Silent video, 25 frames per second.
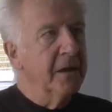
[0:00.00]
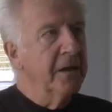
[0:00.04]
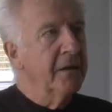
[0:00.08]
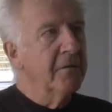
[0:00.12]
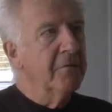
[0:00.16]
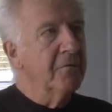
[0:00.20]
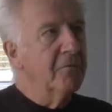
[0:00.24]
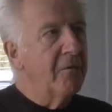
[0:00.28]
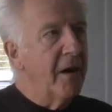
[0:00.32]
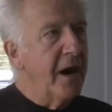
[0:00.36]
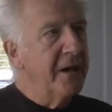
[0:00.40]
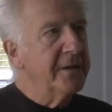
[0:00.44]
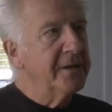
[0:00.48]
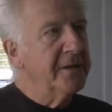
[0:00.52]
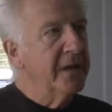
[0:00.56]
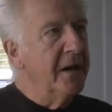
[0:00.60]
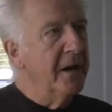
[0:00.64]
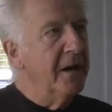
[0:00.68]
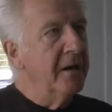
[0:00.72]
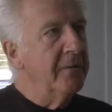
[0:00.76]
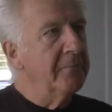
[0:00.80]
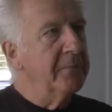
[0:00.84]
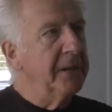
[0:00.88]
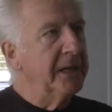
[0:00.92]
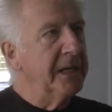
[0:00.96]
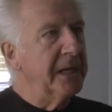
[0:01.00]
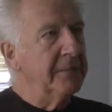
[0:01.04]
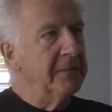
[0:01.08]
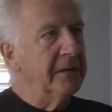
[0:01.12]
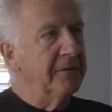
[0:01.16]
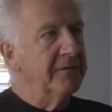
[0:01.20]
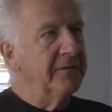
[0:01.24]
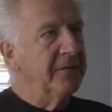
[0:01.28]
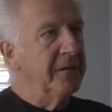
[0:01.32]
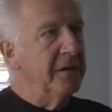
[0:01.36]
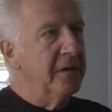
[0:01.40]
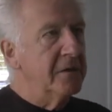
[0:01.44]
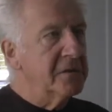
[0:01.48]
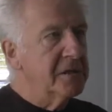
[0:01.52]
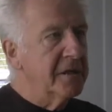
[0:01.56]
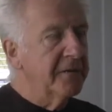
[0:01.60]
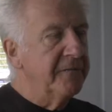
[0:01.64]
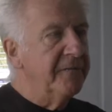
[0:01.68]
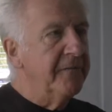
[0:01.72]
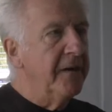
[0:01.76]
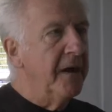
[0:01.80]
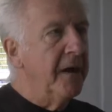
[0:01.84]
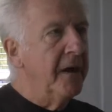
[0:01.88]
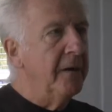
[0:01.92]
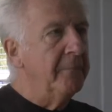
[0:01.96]
writer, becoming
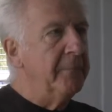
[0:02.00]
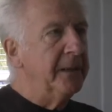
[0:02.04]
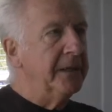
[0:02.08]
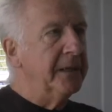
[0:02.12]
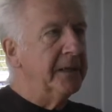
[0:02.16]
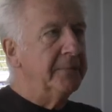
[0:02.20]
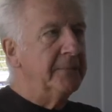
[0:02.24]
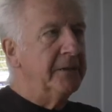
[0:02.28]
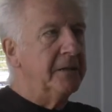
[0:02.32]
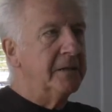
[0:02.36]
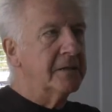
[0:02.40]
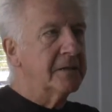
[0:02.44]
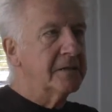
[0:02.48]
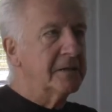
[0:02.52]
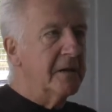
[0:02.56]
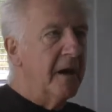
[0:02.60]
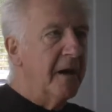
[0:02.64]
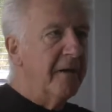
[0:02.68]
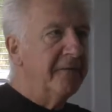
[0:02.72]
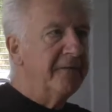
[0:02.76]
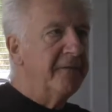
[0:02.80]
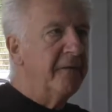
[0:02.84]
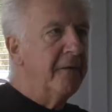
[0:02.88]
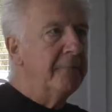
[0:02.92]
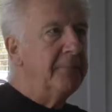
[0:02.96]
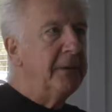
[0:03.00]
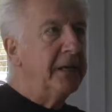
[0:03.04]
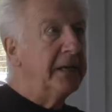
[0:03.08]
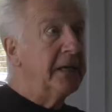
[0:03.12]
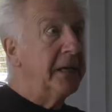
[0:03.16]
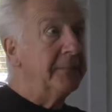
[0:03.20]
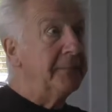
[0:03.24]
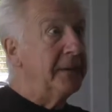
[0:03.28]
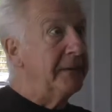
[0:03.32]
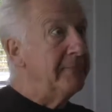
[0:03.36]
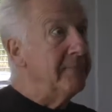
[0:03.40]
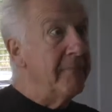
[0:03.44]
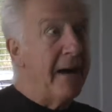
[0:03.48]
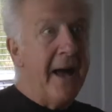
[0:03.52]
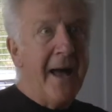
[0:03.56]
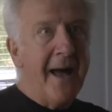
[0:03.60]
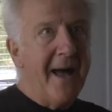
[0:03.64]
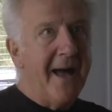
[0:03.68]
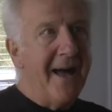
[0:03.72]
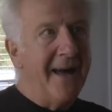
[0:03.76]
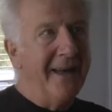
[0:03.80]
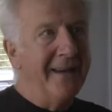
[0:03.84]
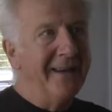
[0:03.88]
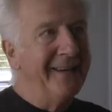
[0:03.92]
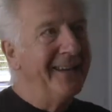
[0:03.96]
philosopher, becoming surfer, becoming
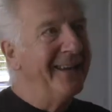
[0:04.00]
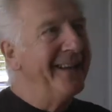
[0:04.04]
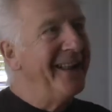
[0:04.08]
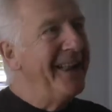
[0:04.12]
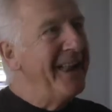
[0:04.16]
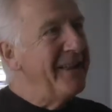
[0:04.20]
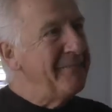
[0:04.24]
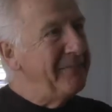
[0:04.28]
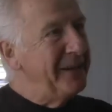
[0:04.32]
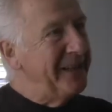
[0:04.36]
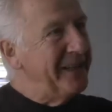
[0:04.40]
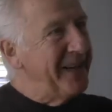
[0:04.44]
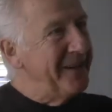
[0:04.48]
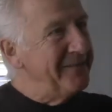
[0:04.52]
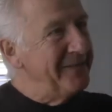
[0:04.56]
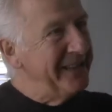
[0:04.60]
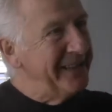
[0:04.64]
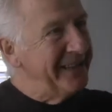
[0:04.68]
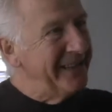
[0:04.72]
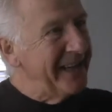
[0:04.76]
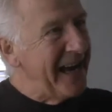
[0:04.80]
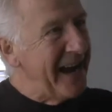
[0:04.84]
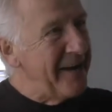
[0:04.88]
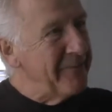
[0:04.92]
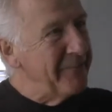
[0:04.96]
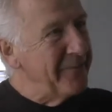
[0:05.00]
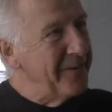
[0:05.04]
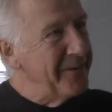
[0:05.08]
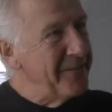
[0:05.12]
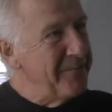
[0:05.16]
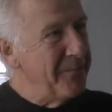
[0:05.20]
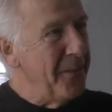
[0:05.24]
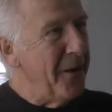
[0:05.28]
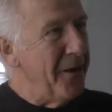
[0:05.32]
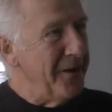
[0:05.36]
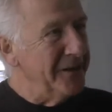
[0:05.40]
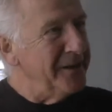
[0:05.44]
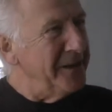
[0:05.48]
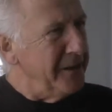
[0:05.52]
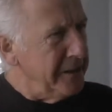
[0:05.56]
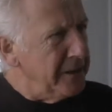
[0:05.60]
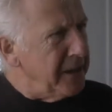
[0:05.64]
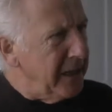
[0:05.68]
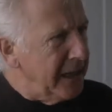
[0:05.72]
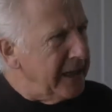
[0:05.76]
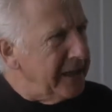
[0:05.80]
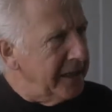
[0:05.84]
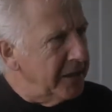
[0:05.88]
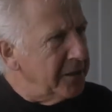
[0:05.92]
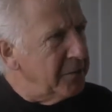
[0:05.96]
man, becoming camera. Mm. Per-
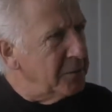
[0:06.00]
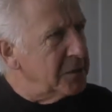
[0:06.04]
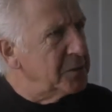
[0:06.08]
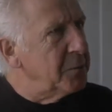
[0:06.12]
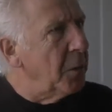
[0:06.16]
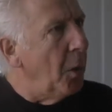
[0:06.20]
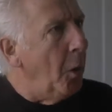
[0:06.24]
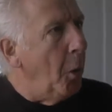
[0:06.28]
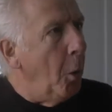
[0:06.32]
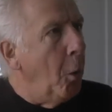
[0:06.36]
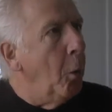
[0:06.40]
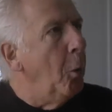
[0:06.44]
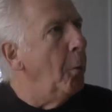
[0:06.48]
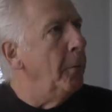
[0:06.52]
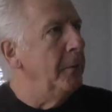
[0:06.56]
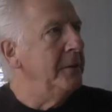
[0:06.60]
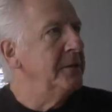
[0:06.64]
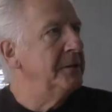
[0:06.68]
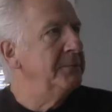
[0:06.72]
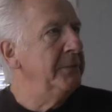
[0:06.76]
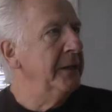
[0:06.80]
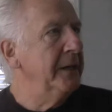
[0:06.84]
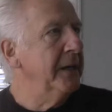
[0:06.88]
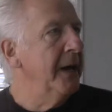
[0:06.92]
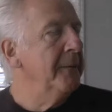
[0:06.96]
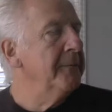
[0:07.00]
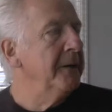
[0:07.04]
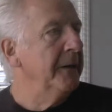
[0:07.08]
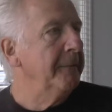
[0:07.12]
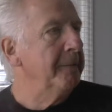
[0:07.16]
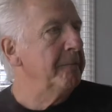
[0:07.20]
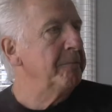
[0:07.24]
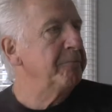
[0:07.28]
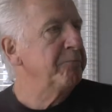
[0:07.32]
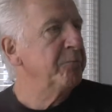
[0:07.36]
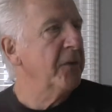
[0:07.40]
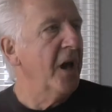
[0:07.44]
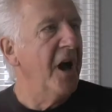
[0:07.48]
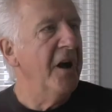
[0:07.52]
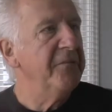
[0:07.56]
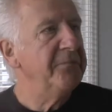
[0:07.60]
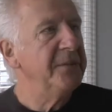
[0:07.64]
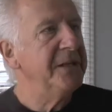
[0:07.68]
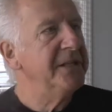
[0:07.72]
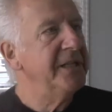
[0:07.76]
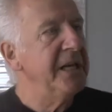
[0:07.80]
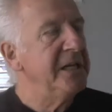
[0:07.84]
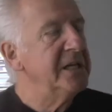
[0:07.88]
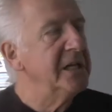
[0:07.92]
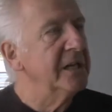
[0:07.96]
in other words, we're always becoming. I've
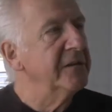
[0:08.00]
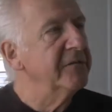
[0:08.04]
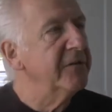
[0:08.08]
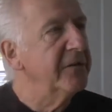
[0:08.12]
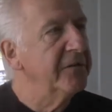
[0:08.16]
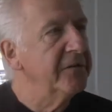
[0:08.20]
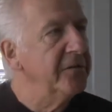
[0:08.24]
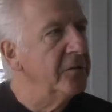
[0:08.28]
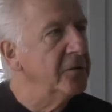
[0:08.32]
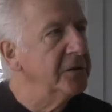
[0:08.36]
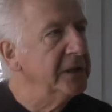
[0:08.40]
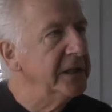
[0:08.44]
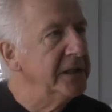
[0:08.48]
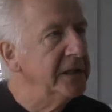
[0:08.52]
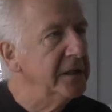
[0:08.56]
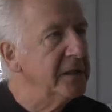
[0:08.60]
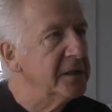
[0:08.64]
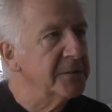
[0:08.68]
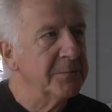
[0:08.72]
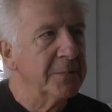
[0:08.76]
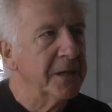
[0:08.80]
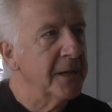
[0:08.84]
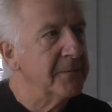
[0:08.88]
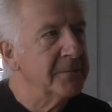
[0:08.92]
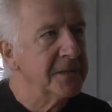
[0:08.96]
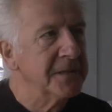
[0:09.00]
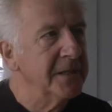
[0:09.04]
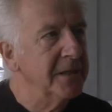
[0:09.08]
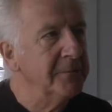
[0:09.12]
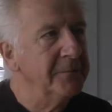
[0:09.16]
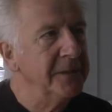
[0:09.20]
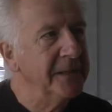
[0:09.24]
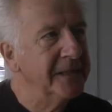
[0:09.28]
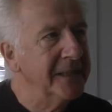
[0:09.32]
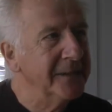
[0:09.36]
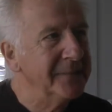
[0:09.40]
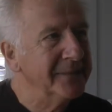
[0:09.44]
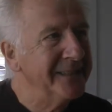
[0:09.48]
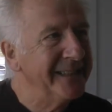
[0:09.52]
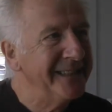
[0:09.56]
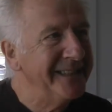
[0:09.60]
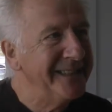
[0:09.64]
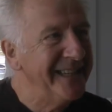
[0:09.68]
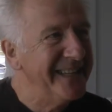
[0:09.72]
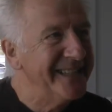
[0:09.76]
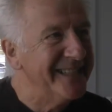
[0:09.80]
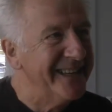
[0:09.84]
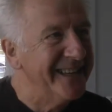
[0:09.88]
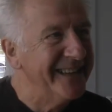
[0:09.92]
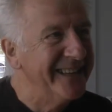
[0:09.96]
been teaching yeah. for 40 years, but mm. I'm still becoming a
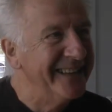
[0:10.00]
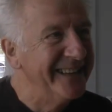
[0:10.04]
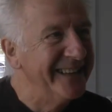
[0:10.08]
teacher.